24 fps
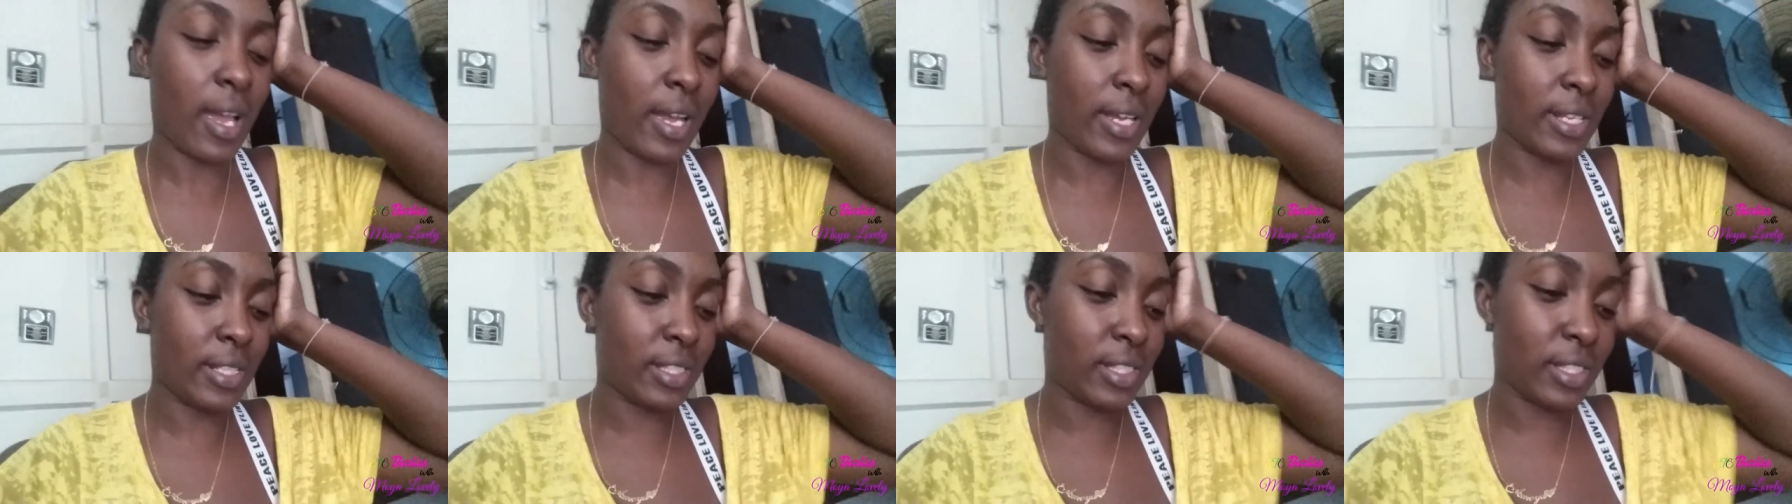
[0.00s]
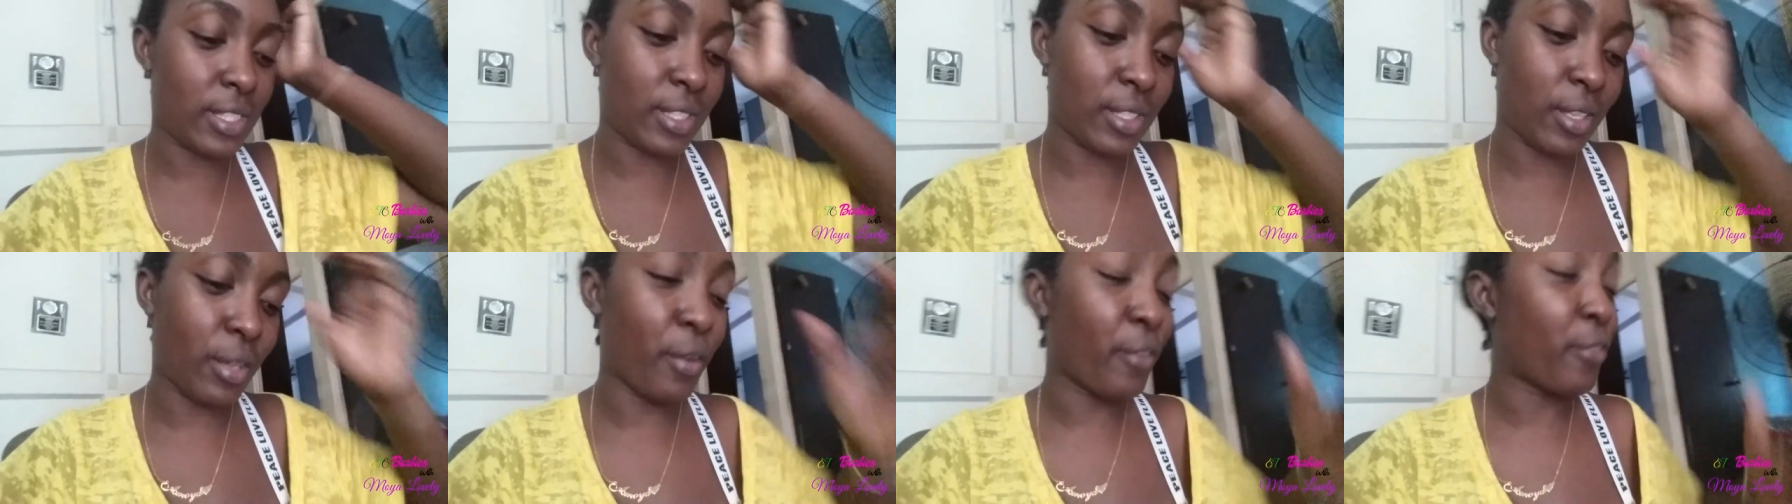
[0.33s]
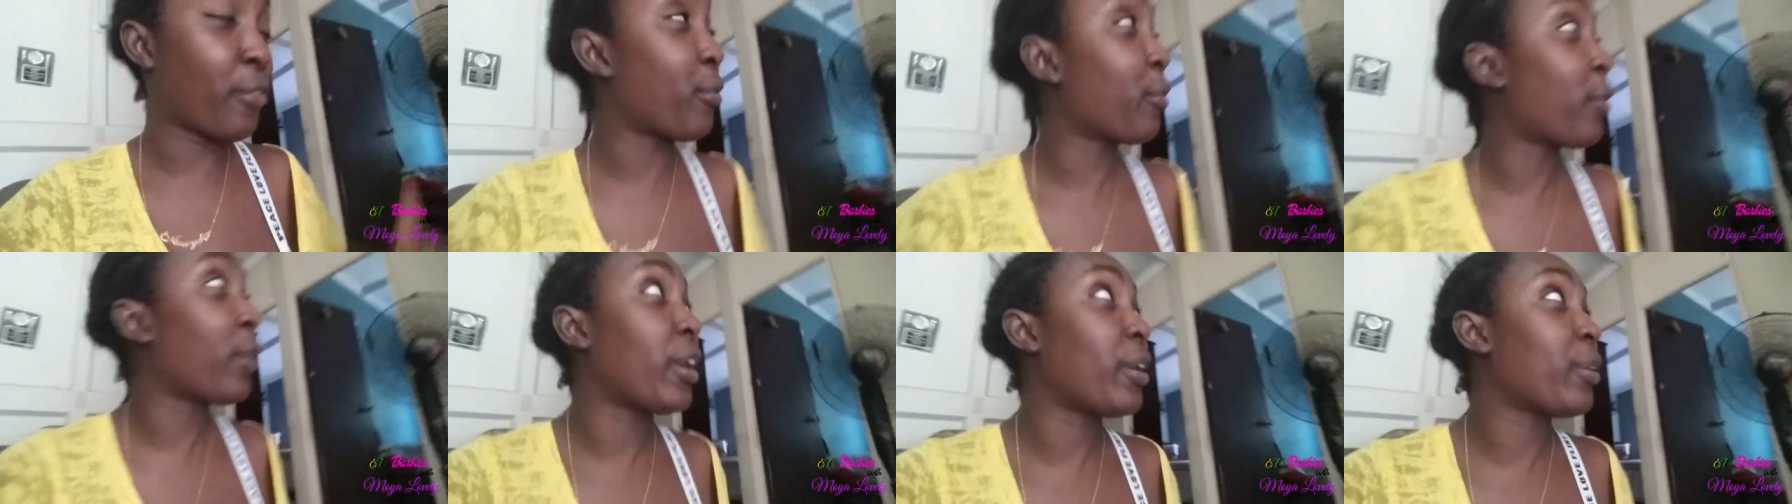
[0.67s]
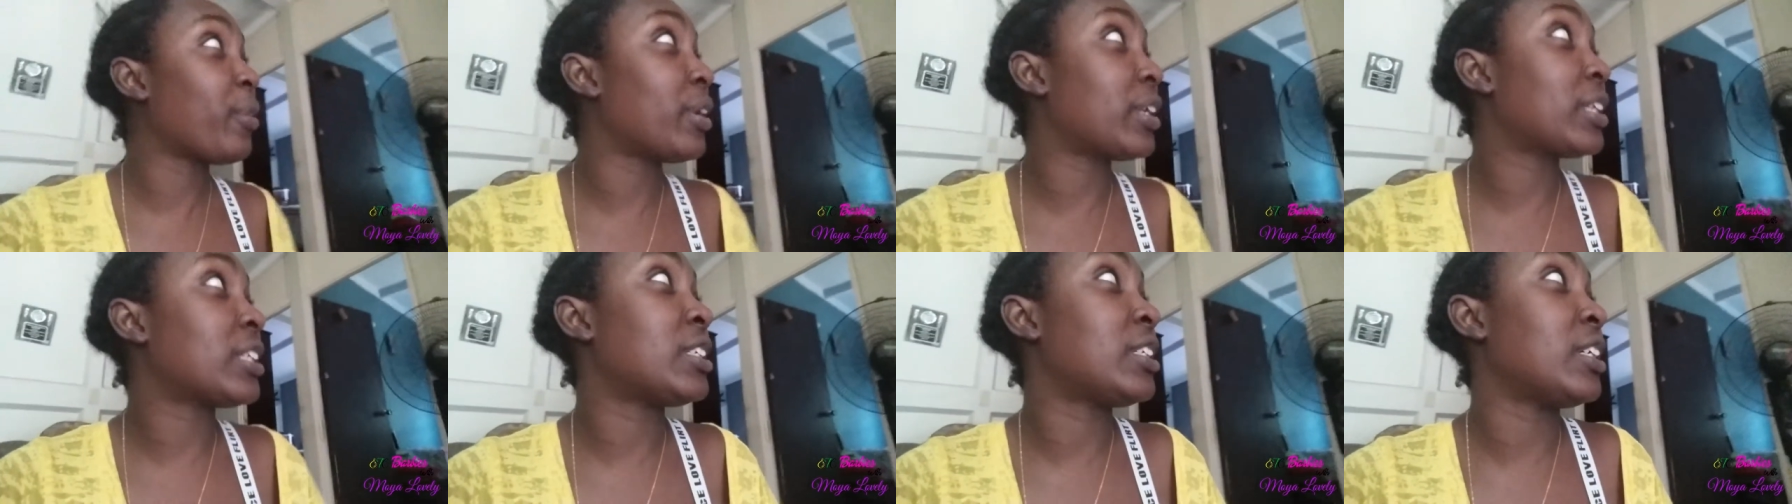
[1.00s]
and stuff.
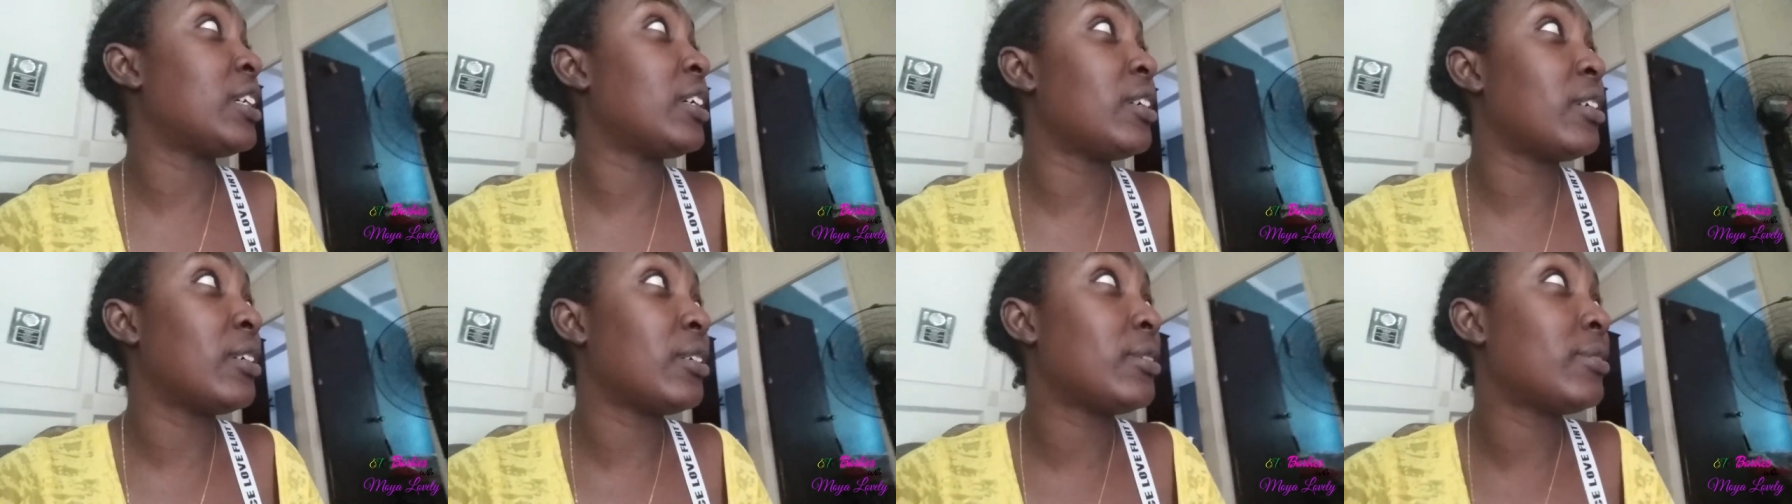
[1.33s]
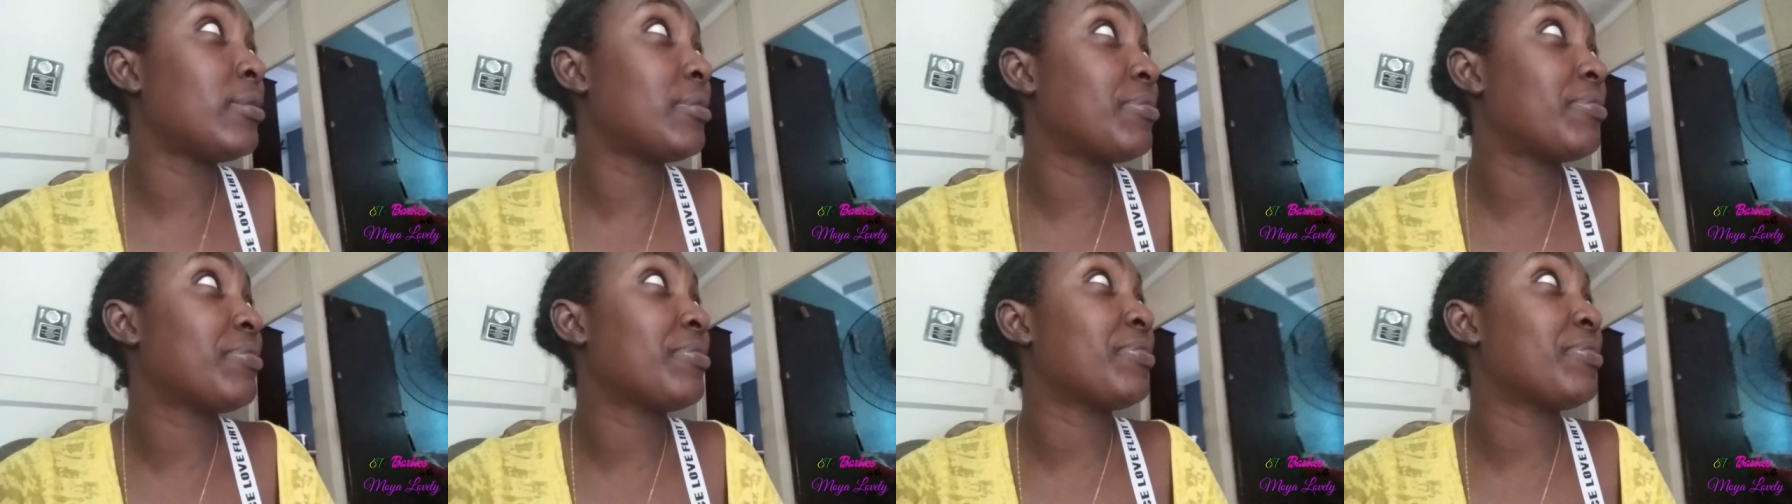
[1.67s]
We're watching